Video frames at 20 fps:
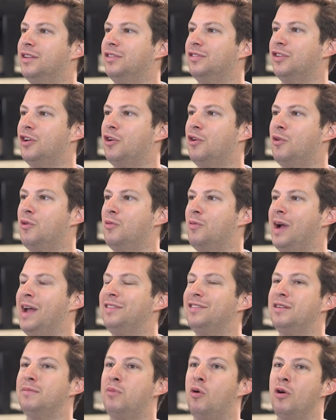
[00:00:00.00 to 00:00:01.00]
So
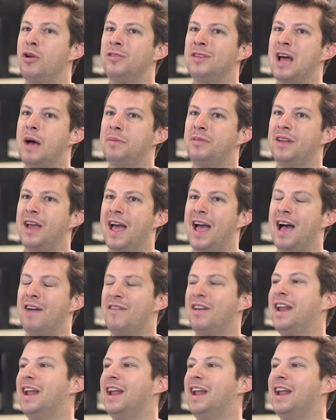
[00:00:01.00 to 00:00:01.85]
it's an important topic to have,